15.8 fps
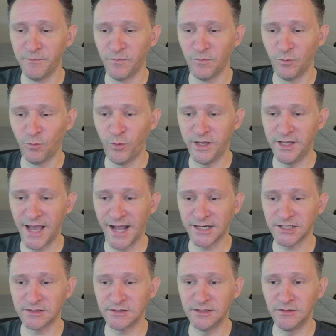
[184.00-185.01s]
we
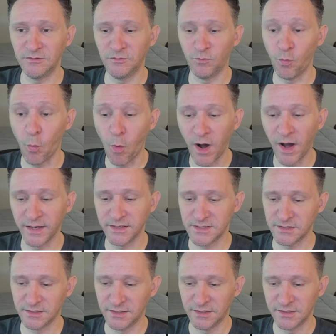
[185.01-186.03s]
actually
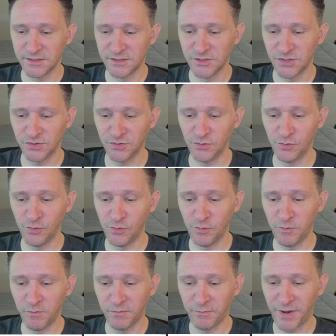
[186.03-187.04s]
want to
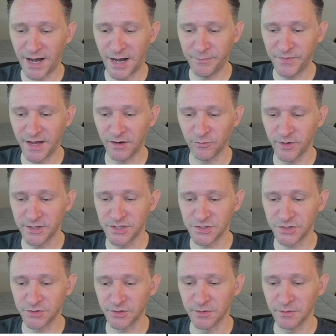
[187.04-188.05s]
pop that
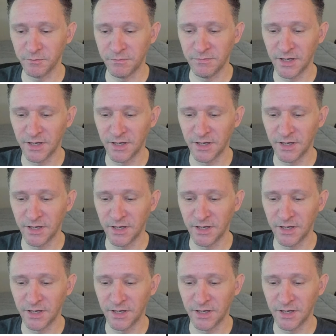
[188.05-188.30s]
register